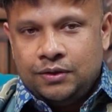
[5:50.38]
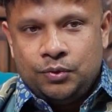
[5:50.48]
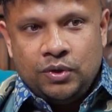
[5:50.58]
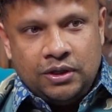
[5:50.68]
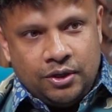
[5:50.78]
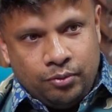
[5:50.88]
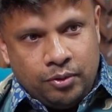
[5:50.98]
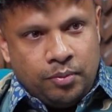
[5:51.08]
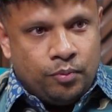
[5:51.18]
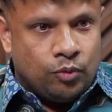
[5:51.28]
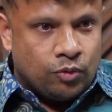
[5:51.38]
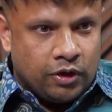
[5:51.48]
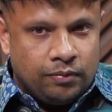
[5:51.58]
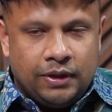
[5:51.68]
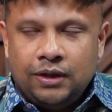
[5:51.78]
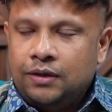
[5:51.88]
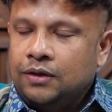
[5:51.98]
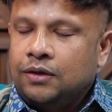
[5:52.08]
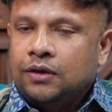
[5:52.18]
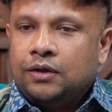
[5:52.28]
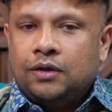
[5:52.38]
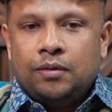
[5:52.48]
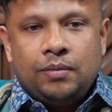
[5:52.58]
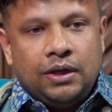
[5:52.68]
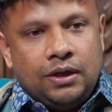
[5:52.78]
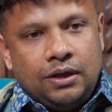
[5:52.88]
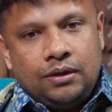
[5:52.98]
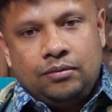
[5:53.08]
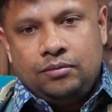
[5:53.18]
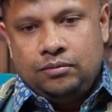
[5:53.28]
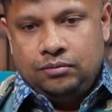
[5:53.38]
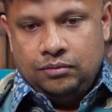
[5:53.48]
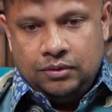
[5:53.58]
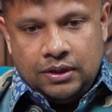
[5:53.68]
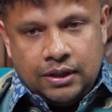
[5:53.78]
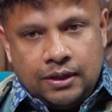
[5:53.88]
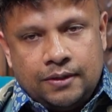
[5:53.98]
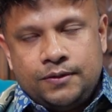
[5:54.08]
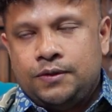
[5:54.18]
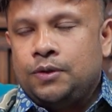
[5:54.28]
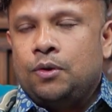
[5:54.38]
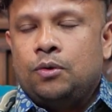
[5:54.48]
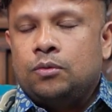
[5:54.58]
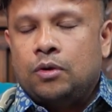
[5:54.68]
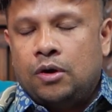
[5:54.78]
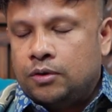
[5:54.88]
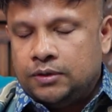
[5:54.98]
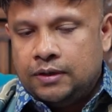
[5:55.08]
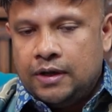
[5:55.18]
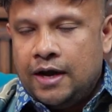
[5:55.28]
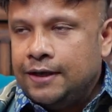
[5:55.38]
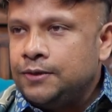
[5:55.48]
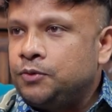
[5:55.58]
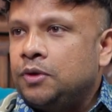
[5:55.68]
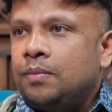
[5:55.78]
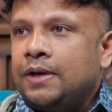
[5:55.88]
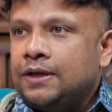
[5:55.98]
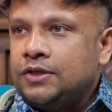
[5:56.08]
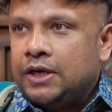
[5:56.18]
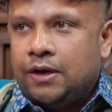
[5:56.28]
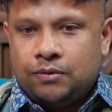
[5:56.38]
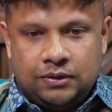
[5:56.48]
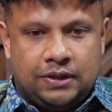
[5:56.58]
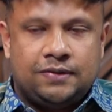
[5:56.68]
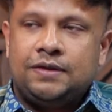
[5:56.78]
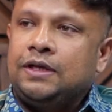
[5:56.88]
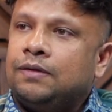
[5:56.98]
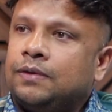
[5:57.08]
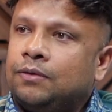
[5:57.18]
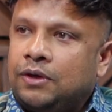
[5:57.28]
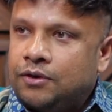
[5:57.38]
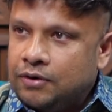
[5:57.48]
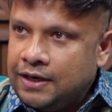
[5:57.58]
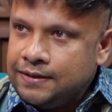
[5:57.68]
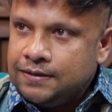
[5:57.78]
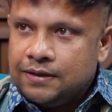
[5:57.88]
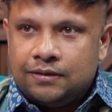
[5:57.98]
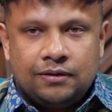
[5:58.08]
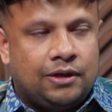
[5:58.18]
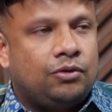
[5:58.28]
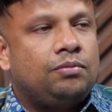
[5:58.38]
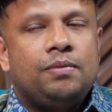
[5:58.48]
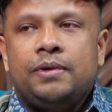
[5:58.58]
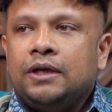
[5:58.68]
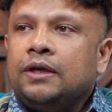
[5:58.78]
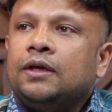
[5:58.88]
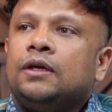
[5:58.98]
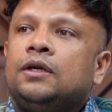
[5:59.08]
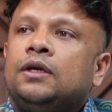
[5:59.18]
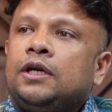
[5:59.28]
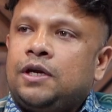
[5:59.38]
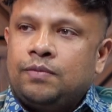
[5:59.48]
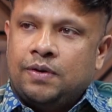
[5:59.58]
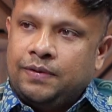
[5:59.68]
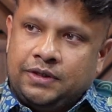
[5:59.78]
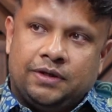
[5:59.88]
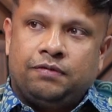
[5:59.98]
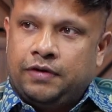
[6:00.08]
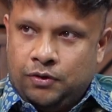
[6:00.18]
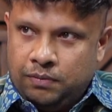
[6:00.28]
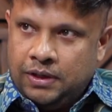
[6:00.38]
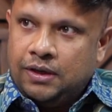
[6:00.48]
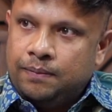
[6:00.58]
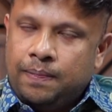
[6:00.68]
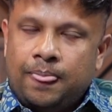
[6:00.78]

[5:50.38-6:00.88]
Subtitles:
So when there will be warming, meaning the snow or the ice will melt down, the sea level will rise, and there will be many environmental phenomena.